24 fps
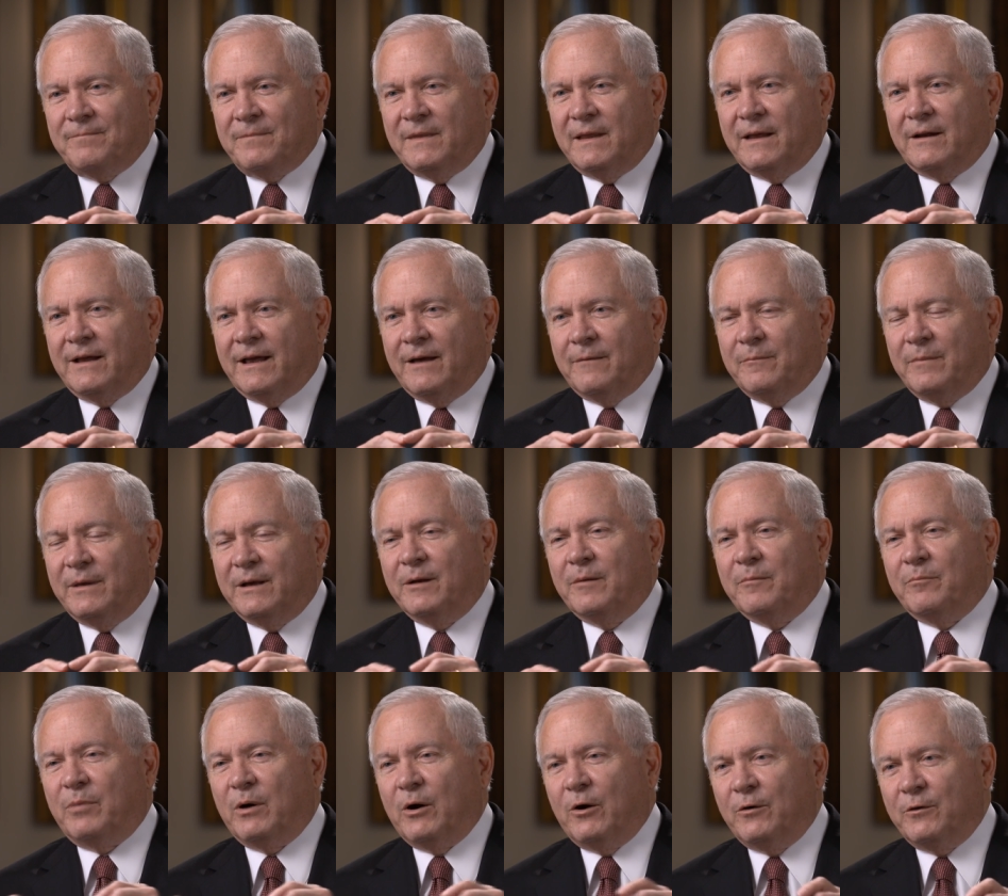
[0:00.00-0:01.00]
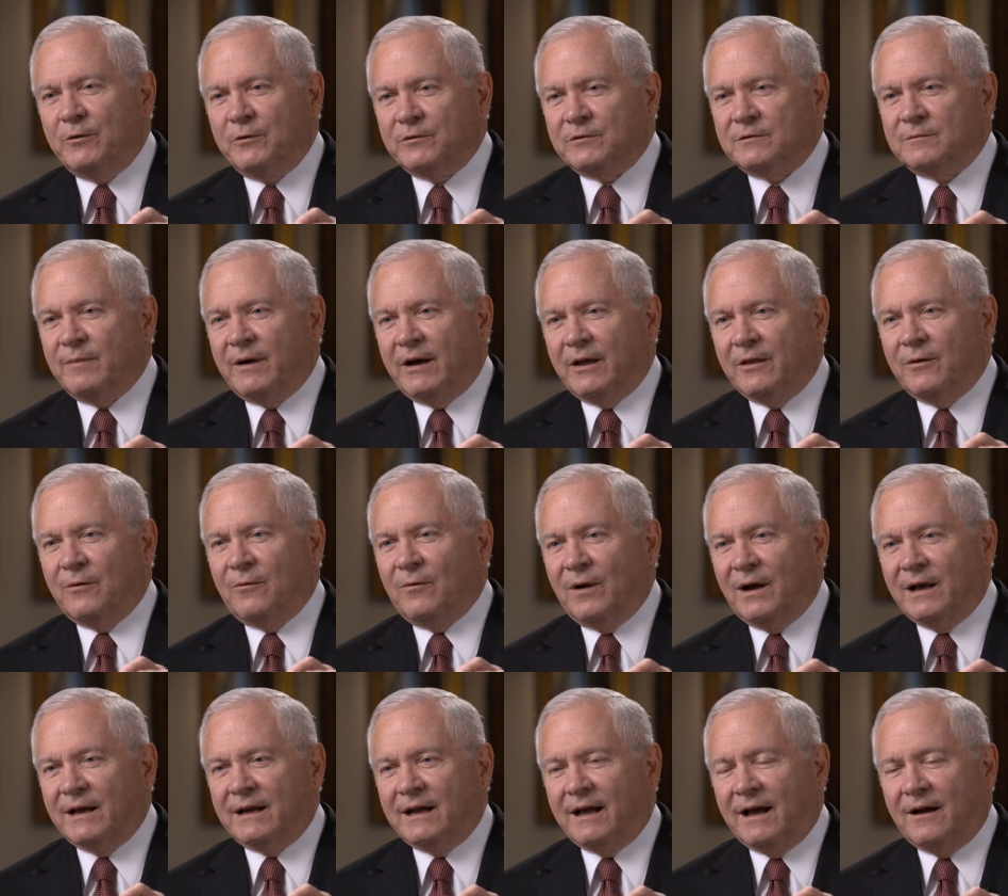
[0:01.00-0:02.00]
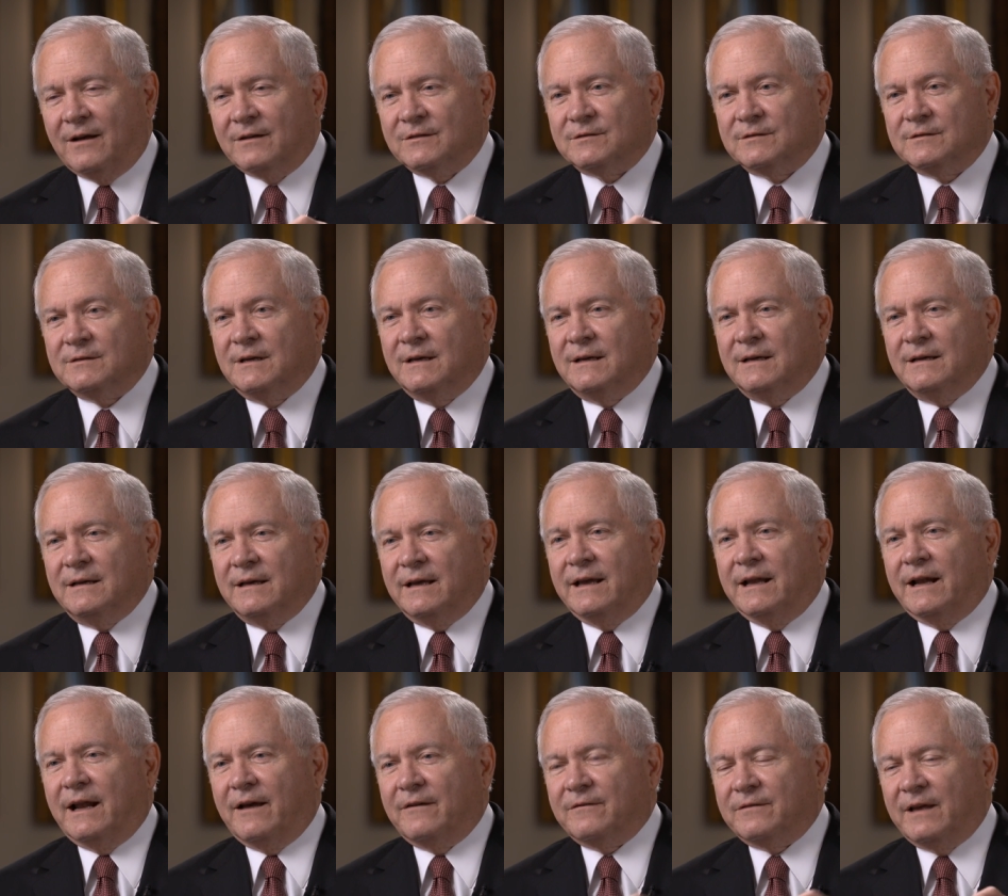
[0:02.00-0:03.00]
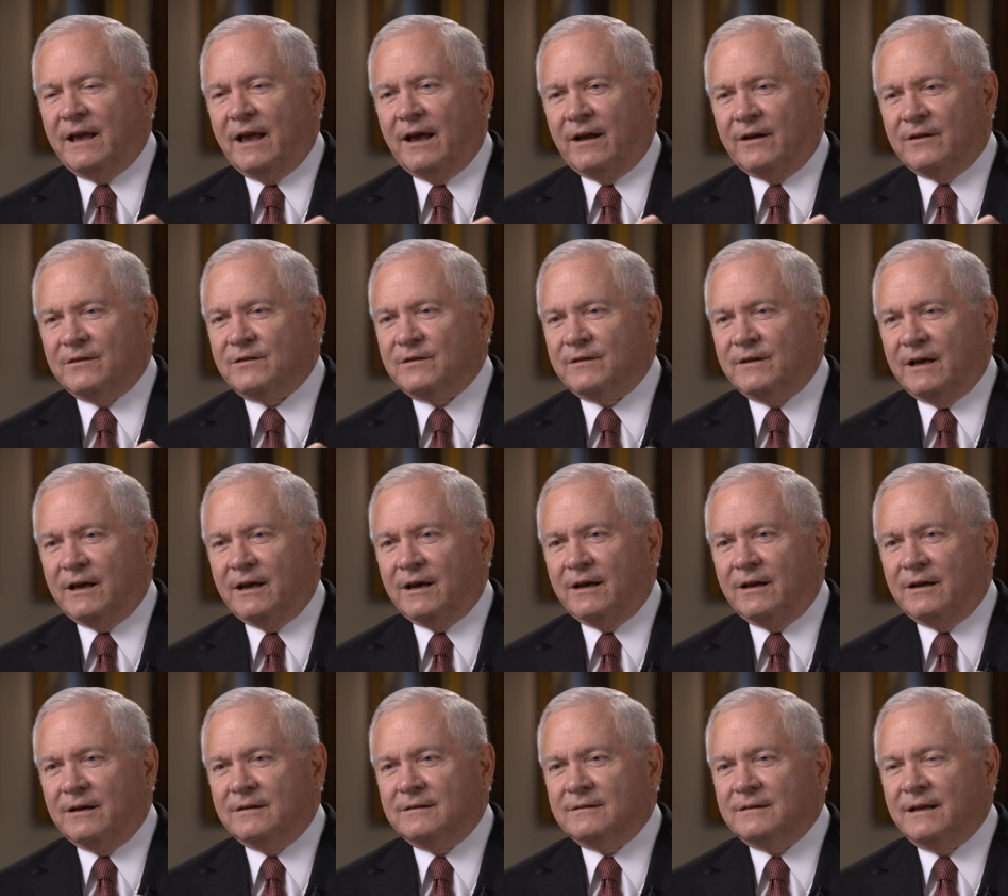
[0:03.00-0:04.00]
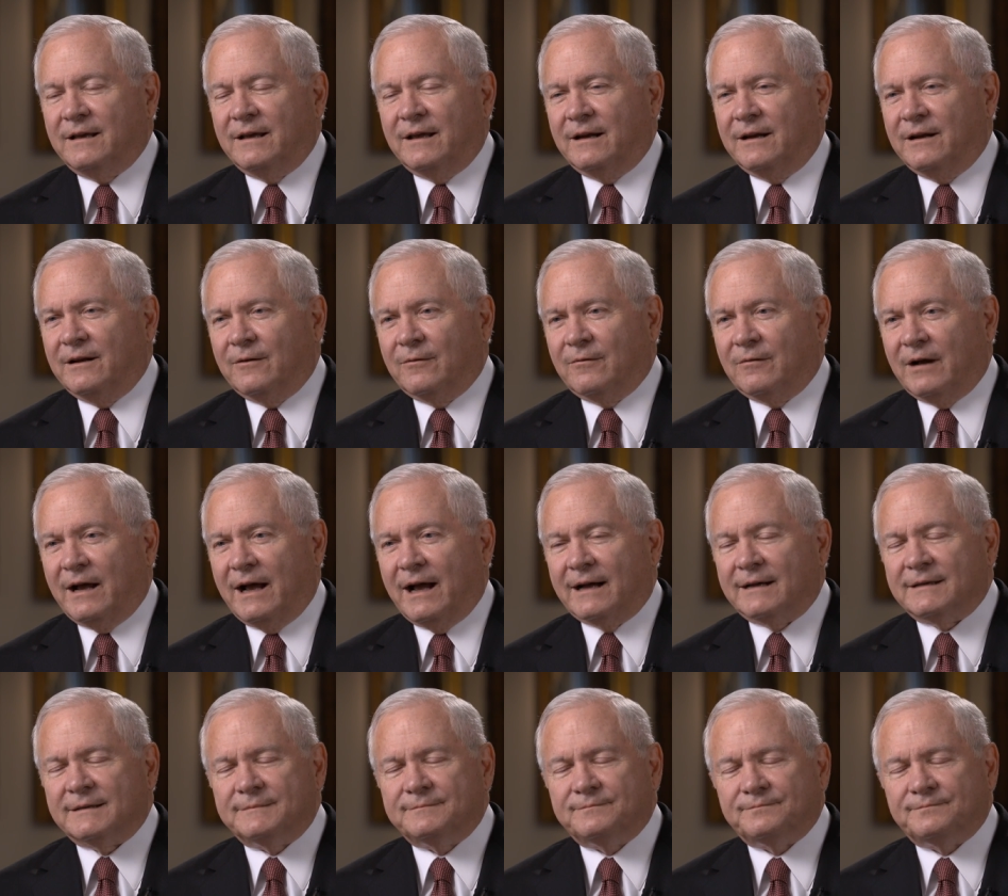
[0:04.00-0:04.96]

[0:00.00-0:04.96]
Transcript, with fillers: that have been imposed by the White House in Afghanistan and in Iraq.